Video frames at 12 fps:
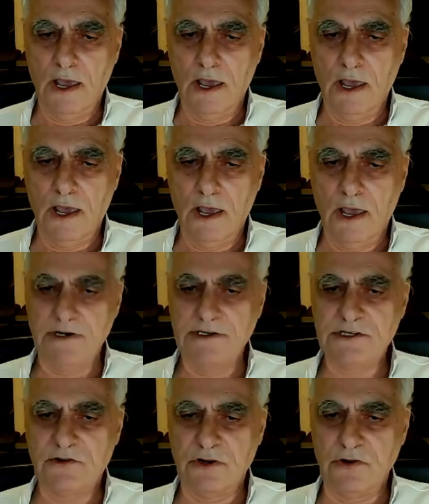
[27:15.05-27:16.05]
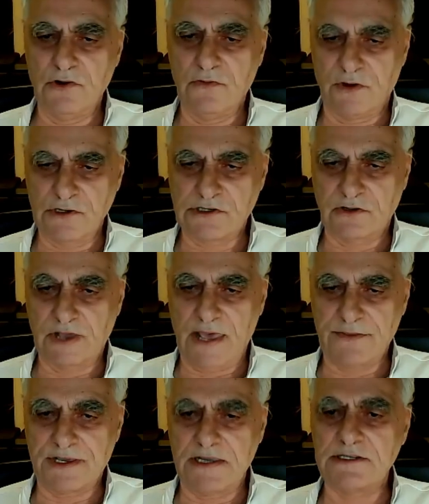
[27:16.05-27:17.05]
adherence to a universal
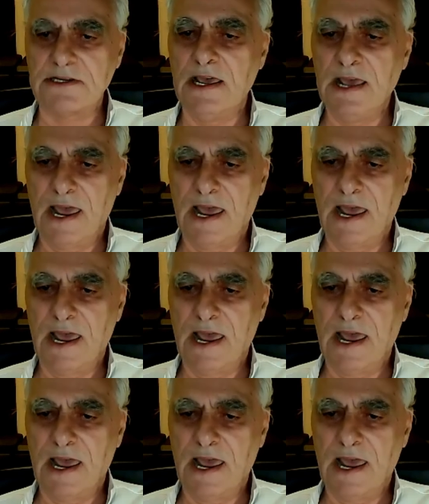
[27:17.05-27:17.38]
ethics